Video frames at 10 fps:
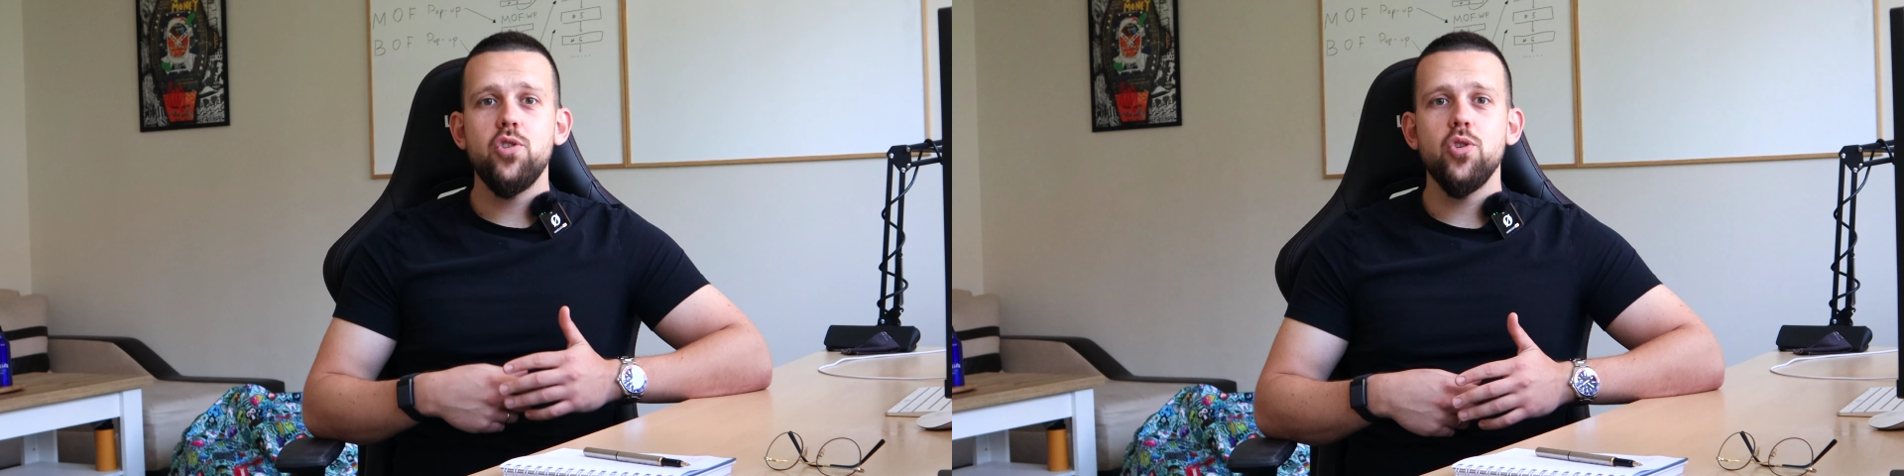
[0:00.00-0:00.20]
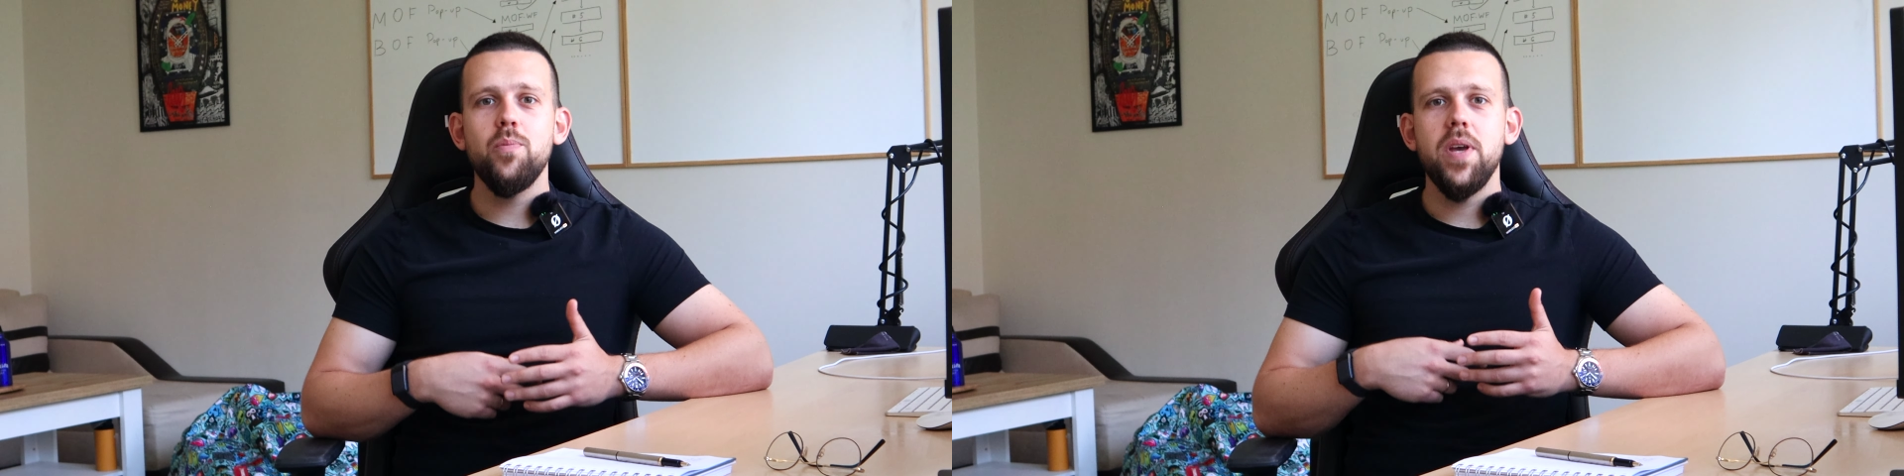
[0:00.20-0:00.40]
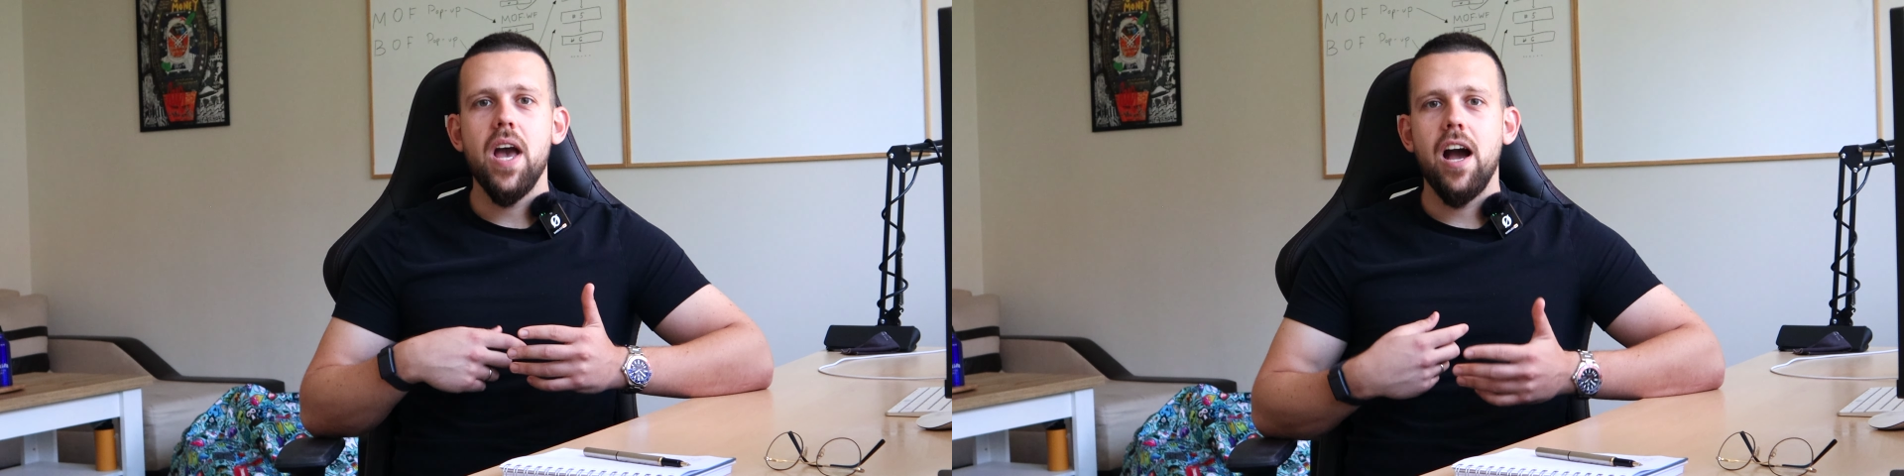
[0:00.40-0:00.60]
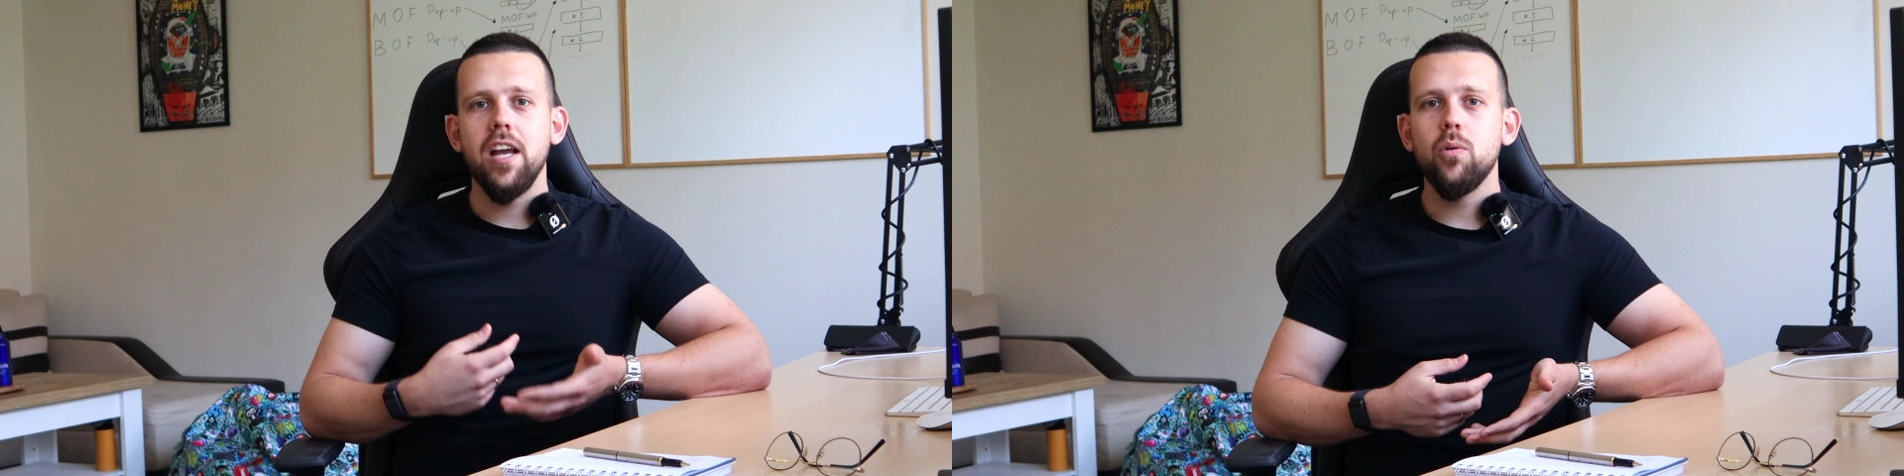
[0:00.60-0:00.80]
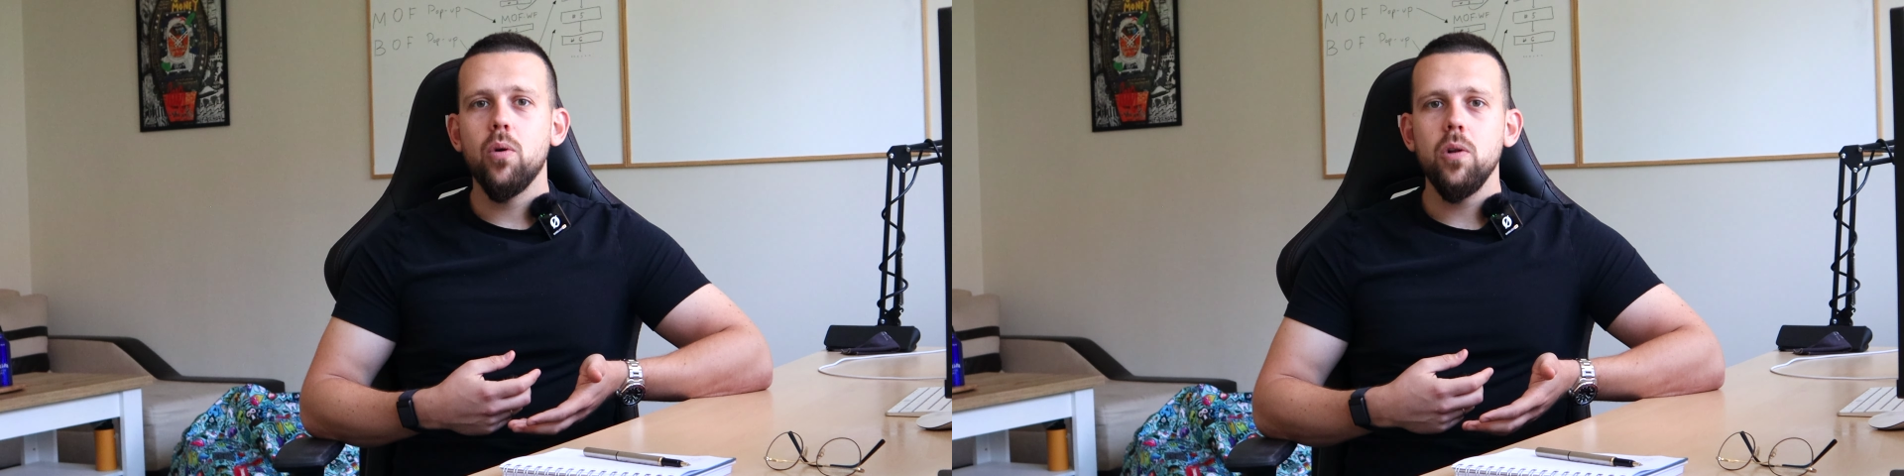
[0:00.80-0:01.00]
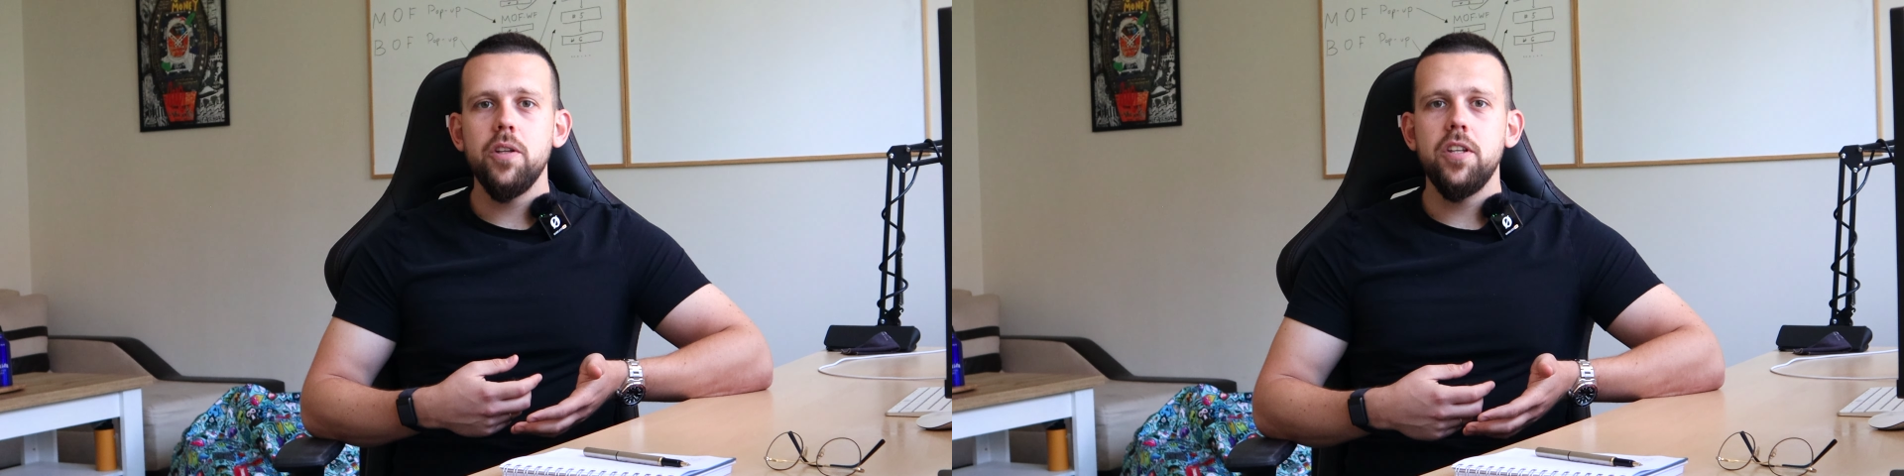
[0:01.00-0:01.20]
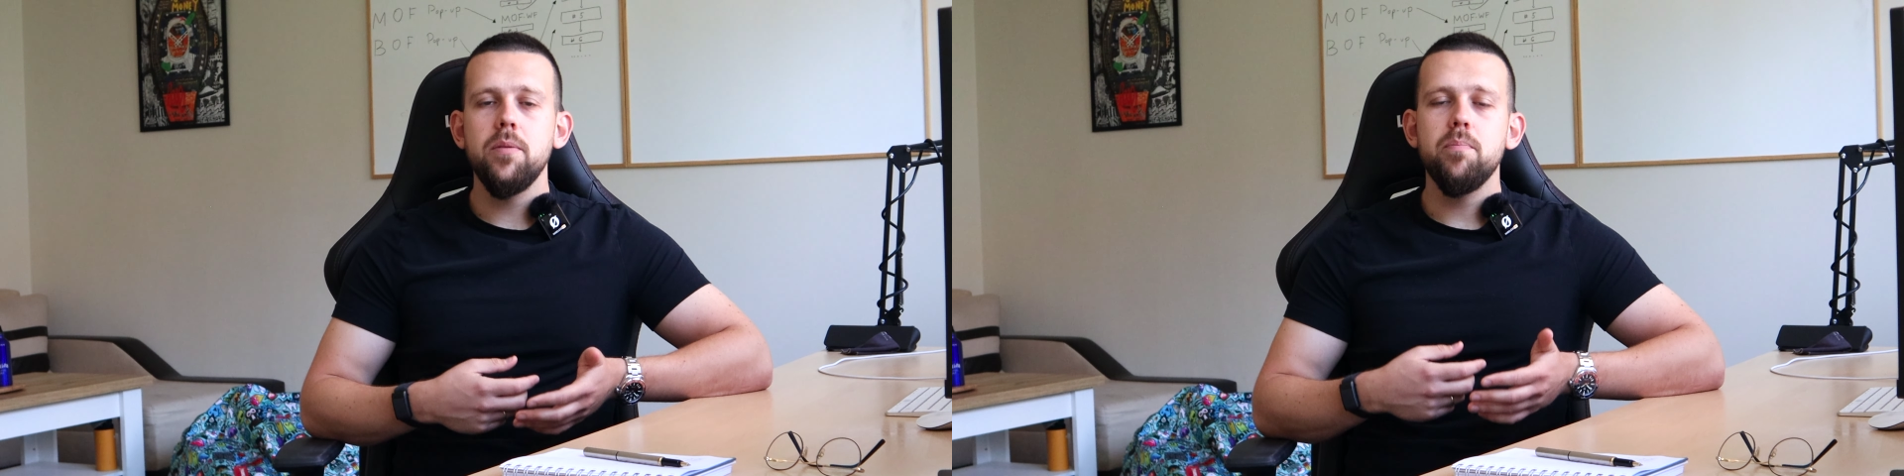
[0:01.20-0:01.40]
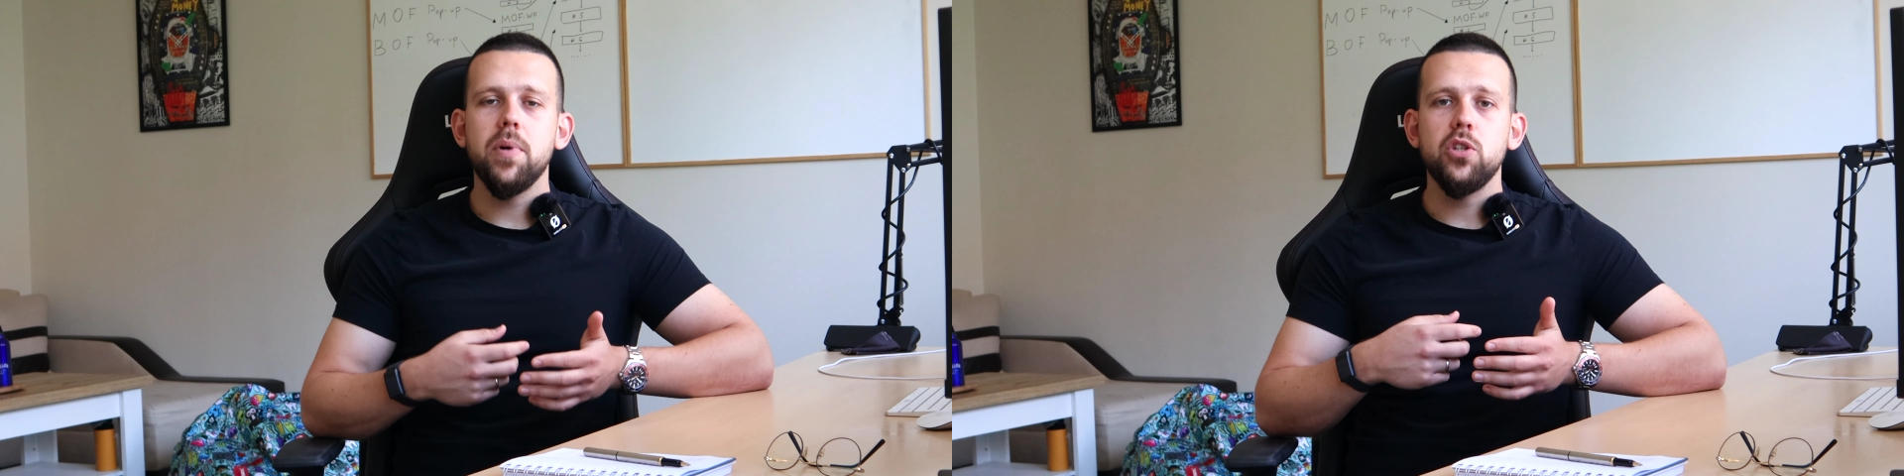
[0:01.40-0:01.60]
should be high
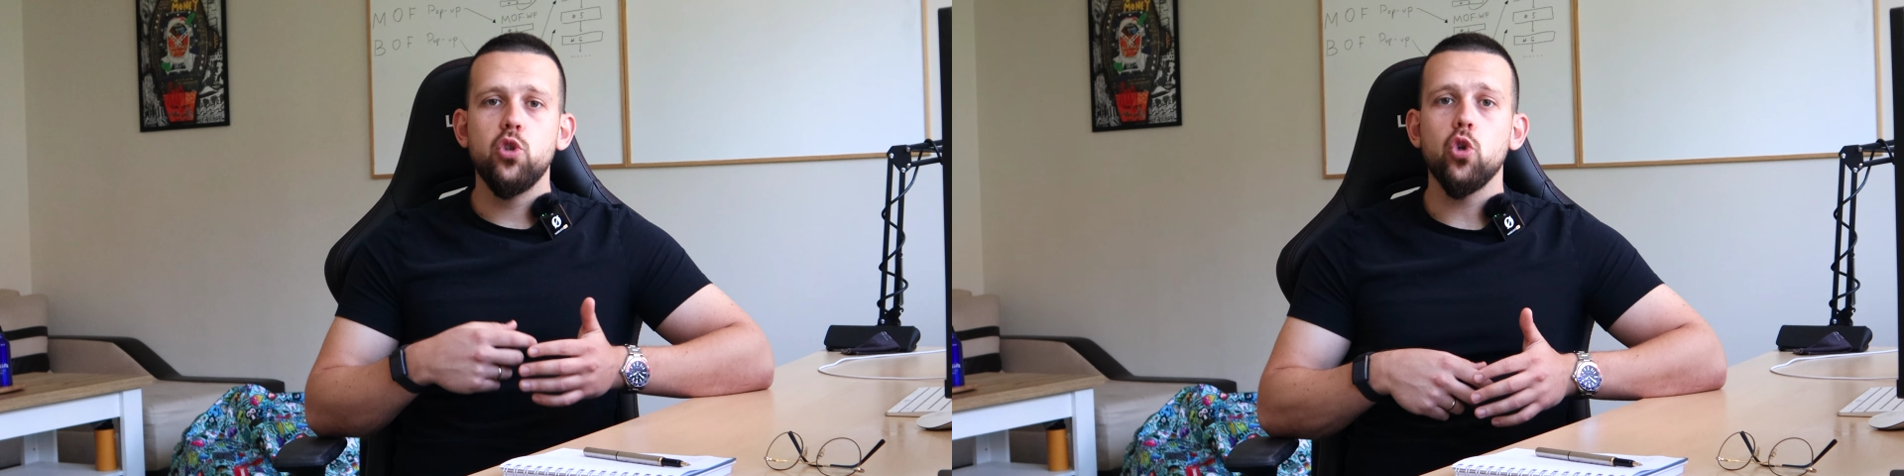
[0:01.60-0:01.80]
quality but